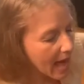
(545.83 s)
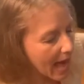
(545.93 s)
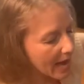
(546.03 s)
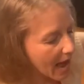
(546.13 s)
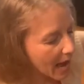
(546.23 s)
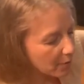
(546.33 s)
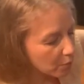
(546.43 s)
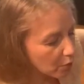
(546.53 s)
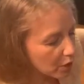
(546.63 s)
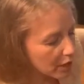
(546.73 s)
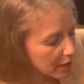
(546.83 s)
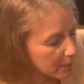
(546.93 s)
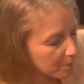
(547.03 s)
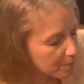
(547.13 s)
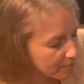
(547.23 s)
And I would
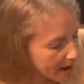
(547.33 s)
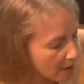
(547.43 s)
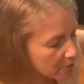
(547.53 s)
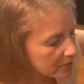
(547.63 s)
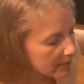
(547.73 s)
brown the